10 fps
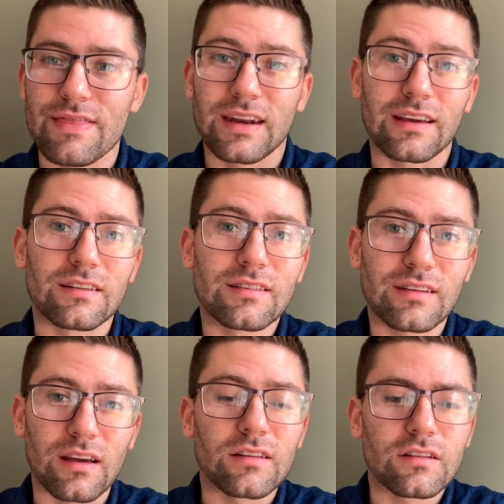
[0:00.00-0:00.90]
then he
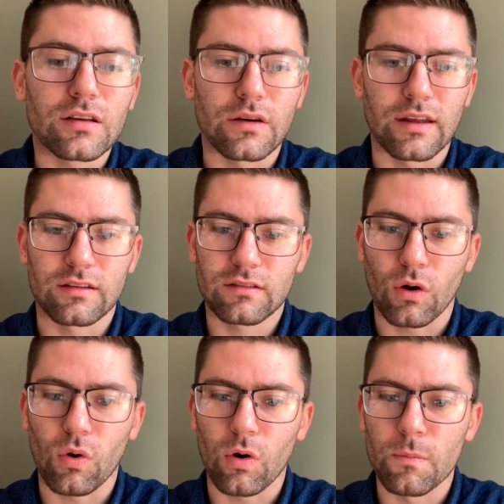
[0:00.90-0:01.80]
sings to his
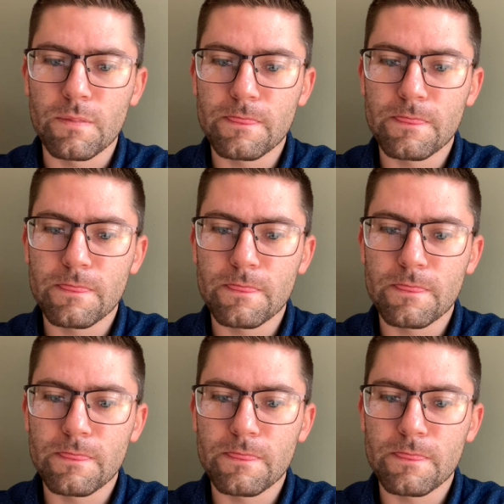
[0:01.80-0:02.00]
soul.